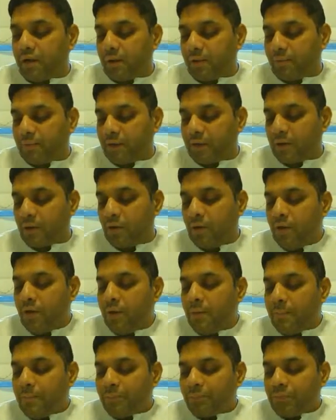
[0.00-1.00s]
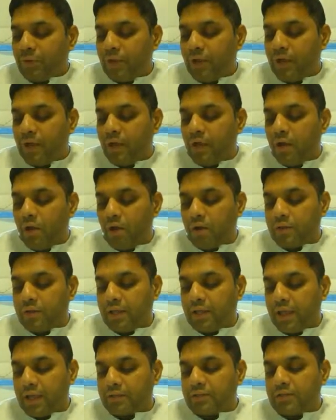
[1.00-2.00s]
on
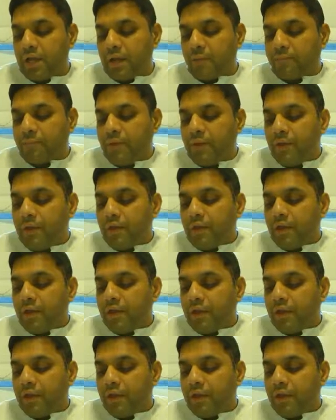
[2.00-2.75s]
the yajna.